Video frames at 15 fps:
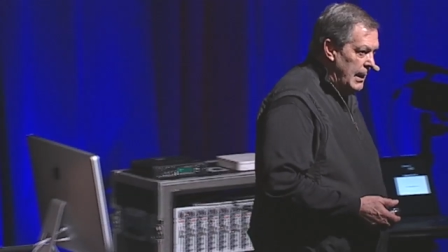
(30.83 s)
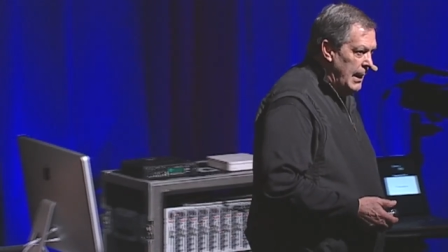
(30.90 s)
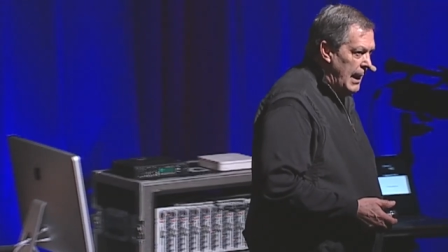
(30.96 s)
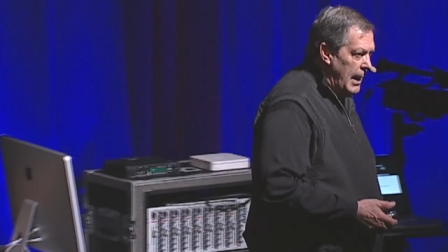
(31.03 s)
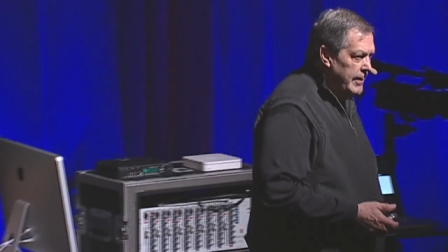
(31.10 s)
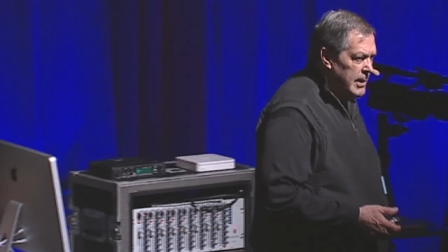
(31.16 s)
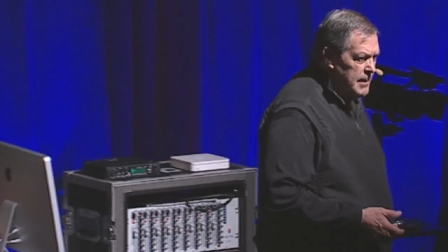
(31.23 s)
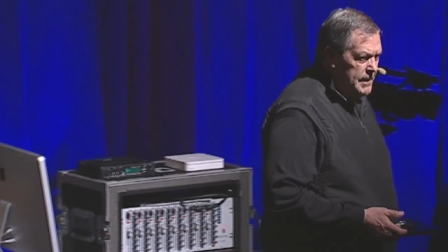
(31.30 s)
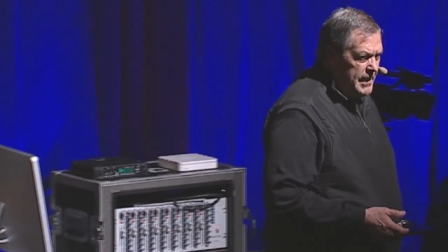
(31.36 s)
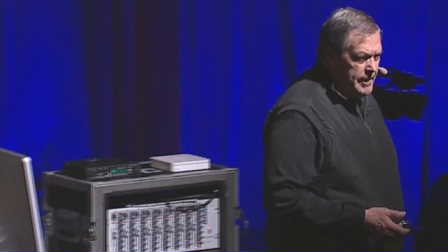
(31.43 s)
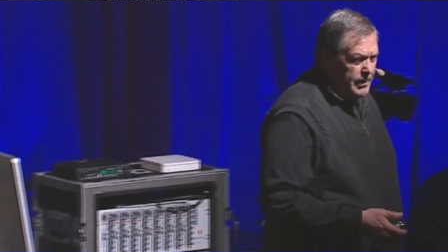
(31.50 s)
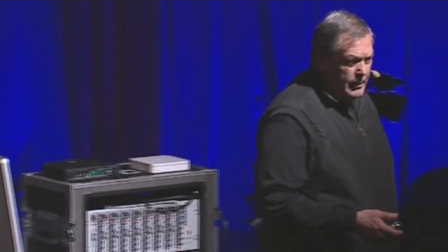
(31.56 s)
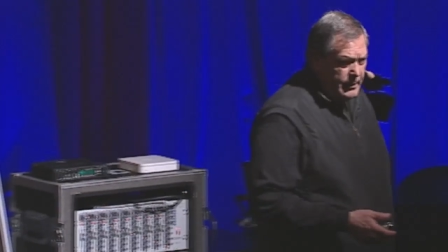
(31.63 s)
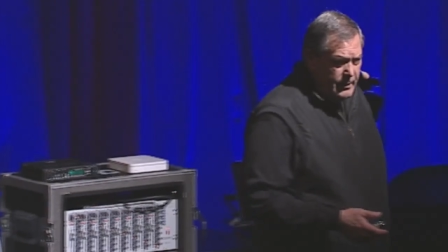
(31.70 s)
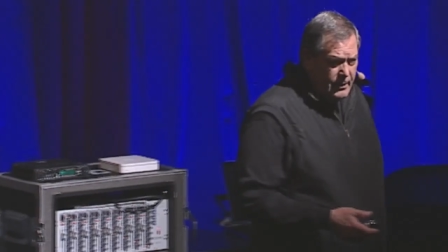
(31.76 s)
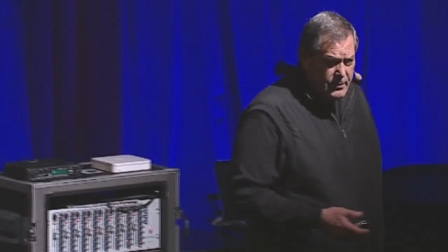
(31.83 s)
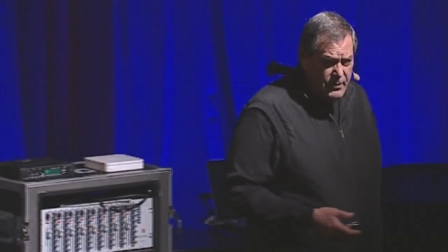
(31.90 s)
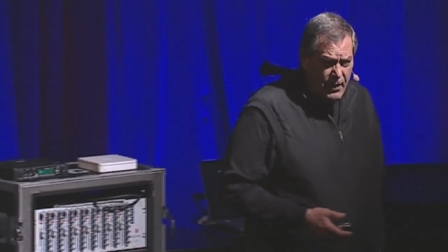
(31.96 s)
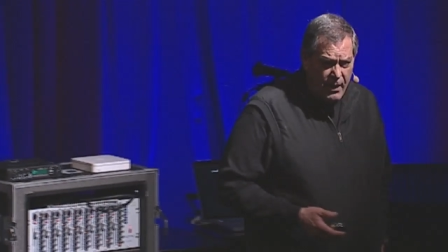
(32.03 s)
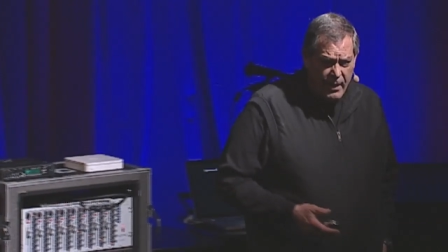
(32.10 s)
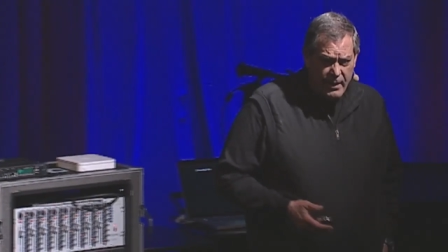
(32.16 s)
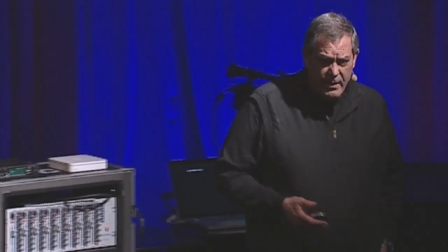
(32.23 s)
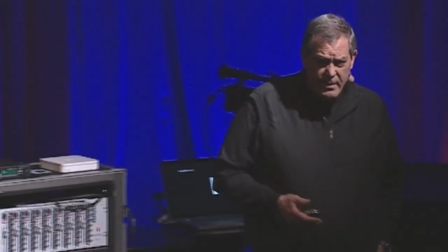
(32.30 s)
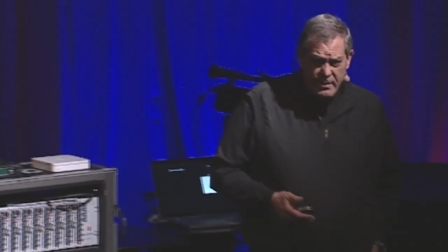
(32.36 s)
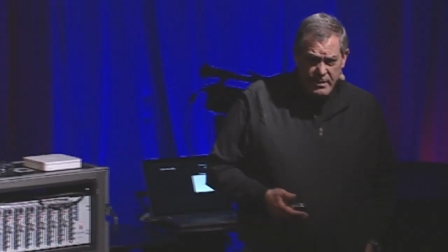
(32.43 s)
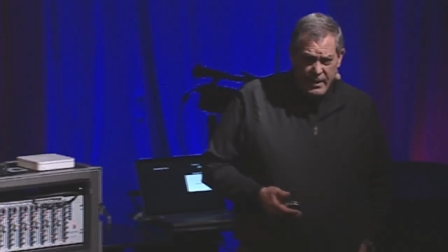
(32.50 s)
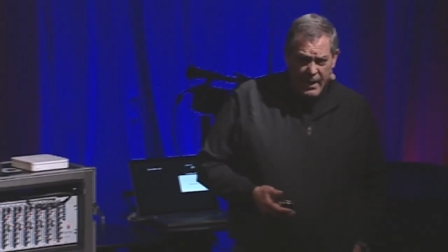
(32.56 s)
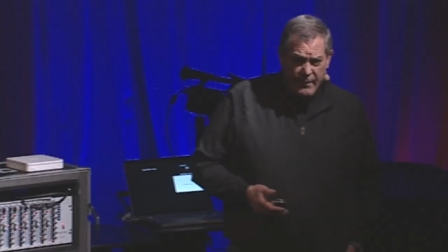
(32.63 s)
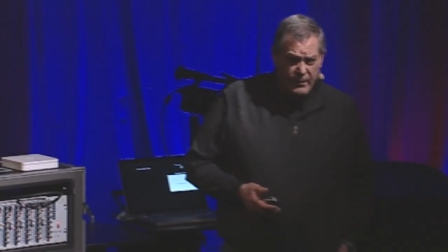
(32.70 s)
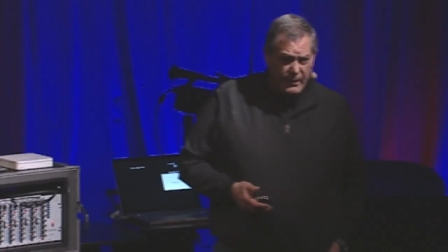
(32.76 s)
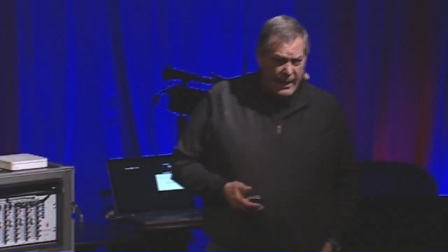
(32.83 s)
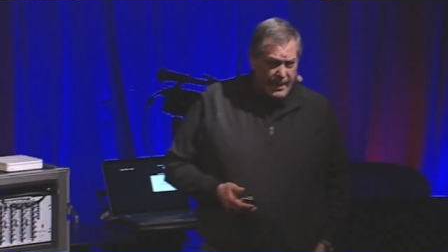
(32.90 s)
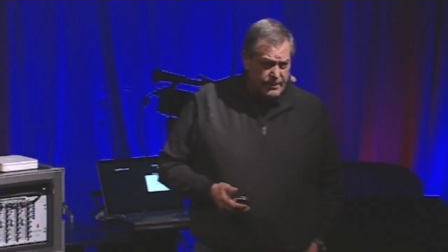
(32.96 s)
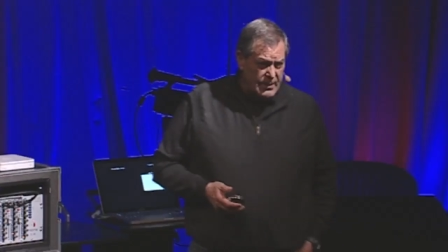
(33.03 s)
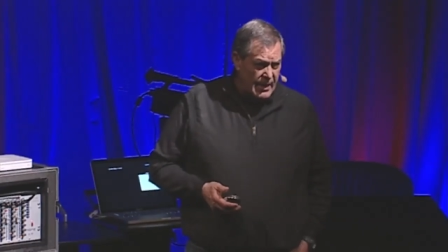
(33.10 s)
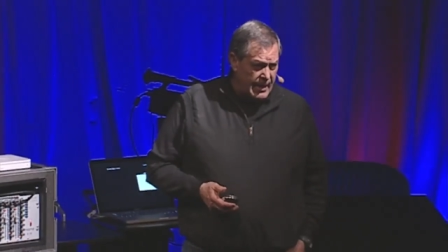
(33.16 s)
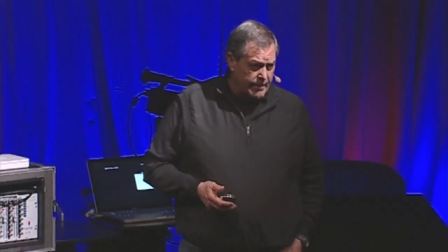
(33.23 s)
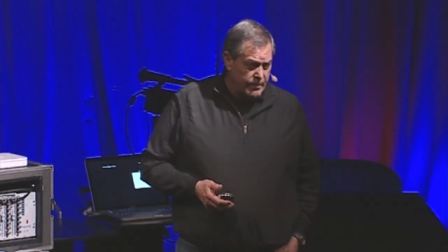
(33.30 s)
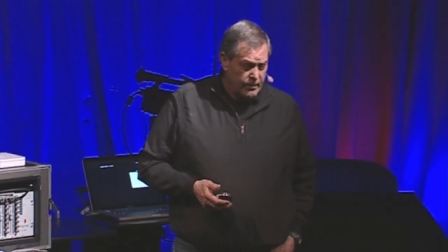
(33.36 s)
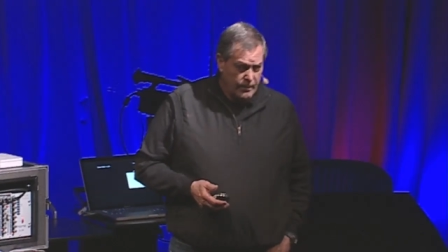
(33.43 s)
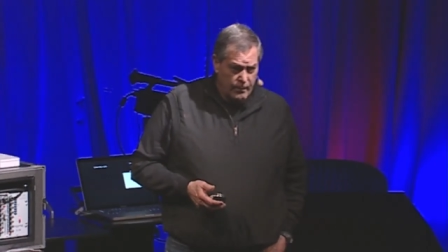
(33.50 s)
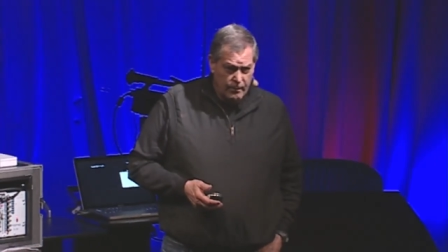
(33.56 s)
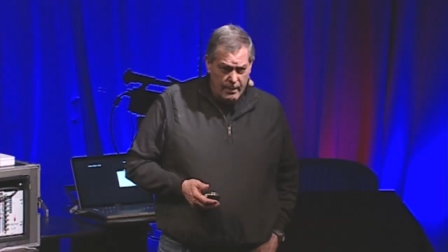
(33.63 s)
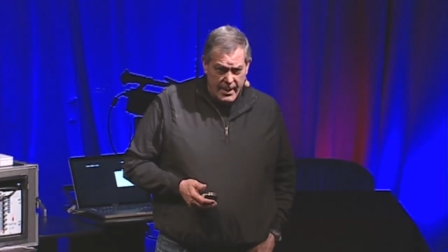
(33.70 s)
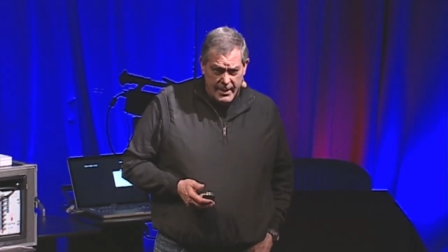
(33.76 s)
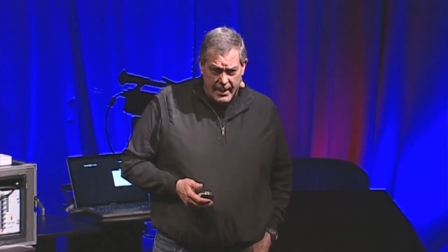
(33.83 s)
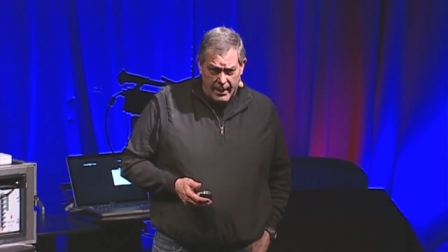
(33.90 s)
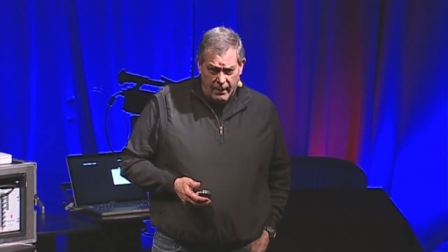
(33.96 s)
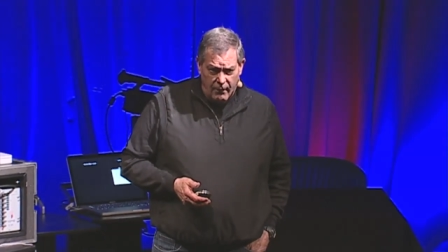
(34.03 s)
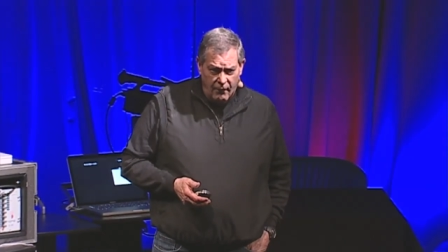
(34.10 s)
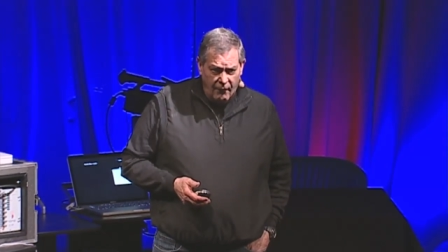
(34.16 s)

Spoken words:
How many people in this audience have a laptop right now?